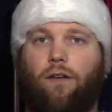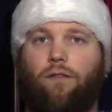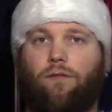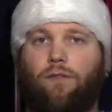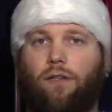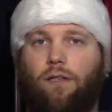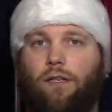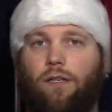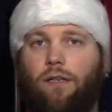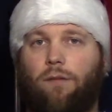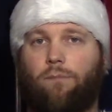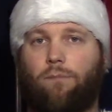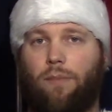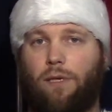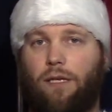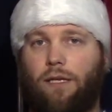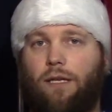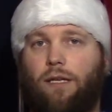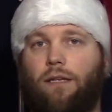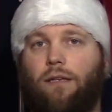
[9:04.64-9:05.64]
of the
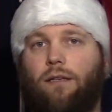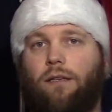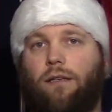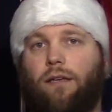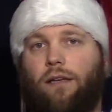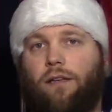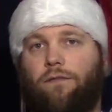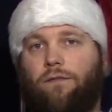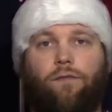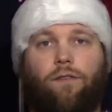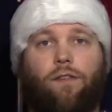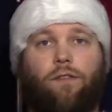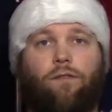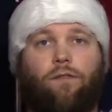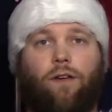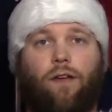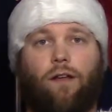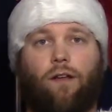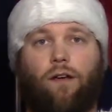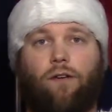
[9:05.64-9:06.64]
B, and 5th
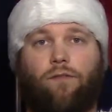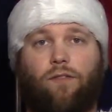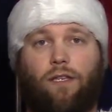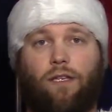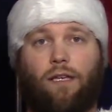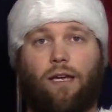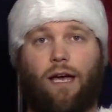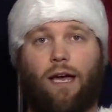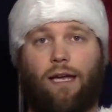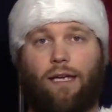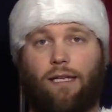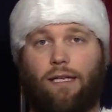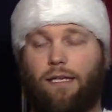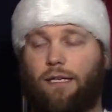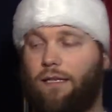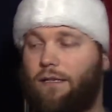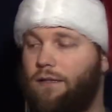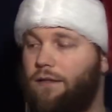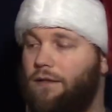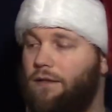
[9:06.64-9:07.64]
fret of the high
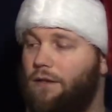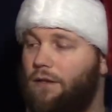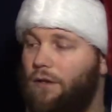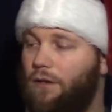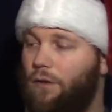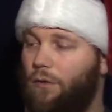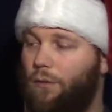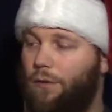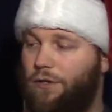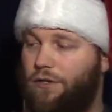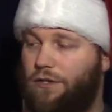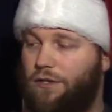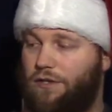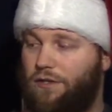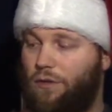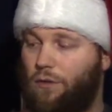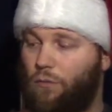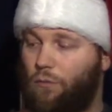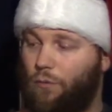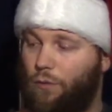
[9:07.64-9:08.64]
E, which is
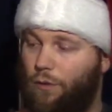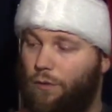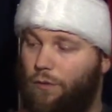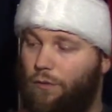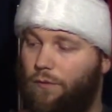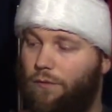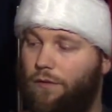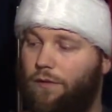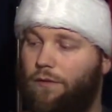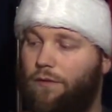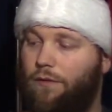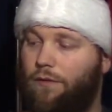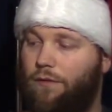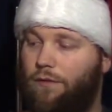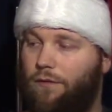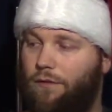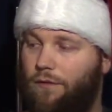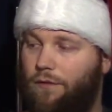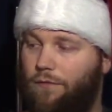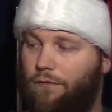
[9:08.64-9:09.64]
the root,
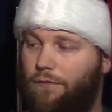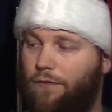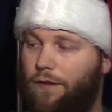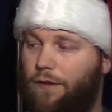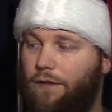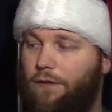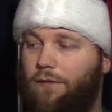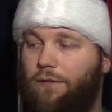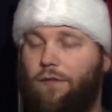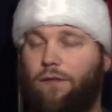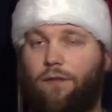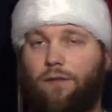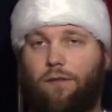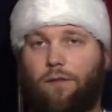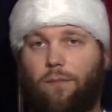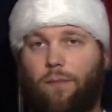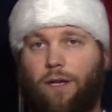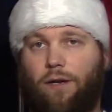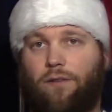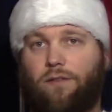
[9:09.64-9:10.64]
the 5th, the
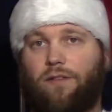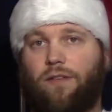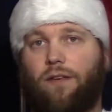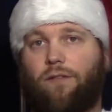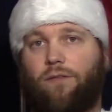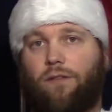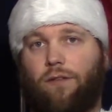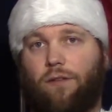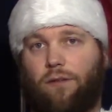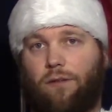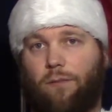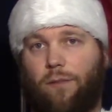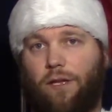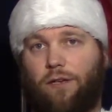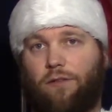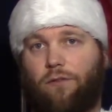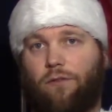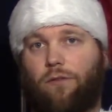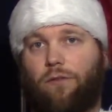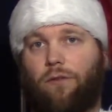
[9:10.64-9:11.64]
minor 7th, the
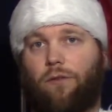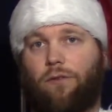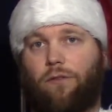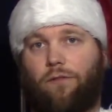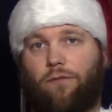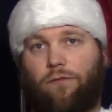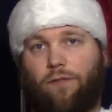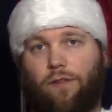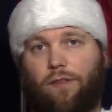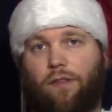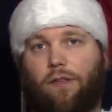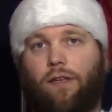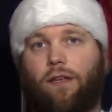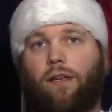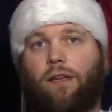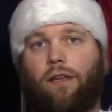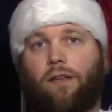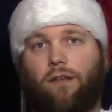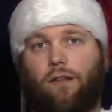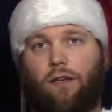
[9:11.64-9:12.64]
major 3rd, the 5th
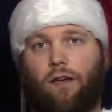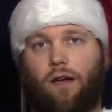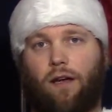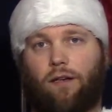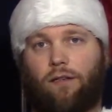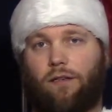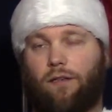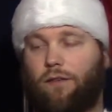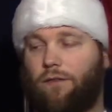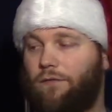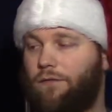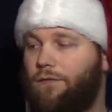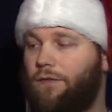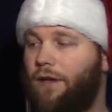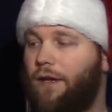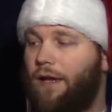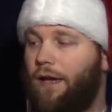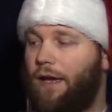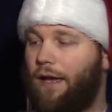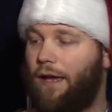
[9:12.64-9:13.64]
again, and the octave.
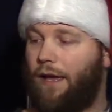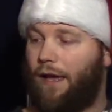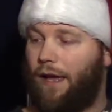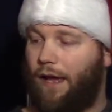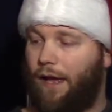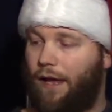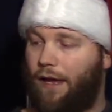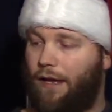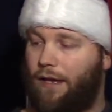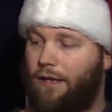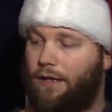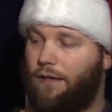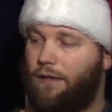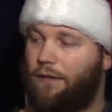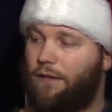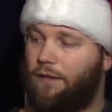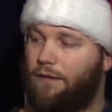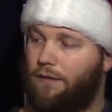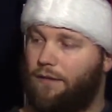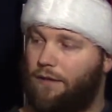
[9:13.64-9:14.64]
A,
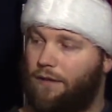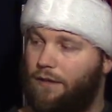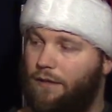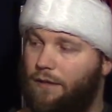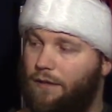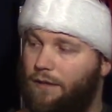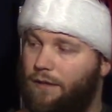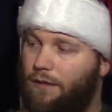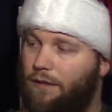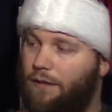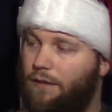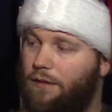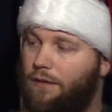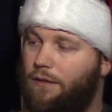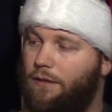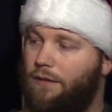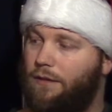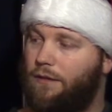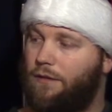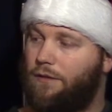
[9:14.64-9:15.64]
E,
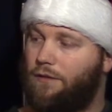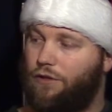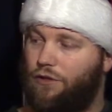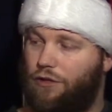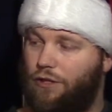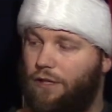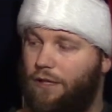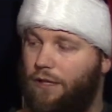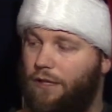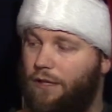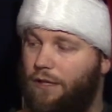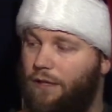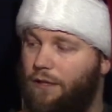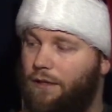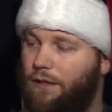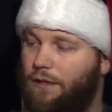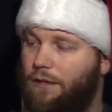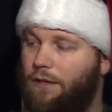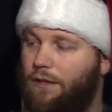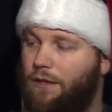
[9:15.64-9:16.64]

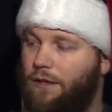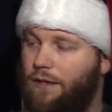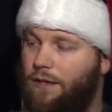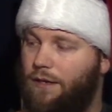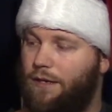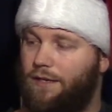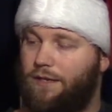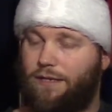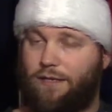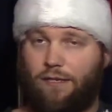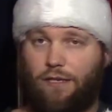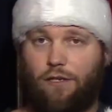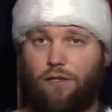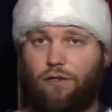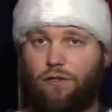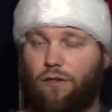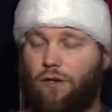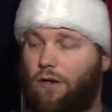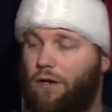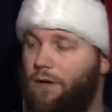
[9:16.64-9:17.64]
G, C
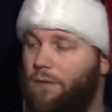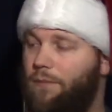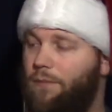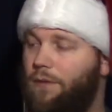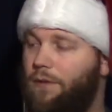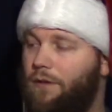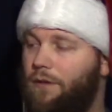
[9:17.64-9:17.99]
sharp,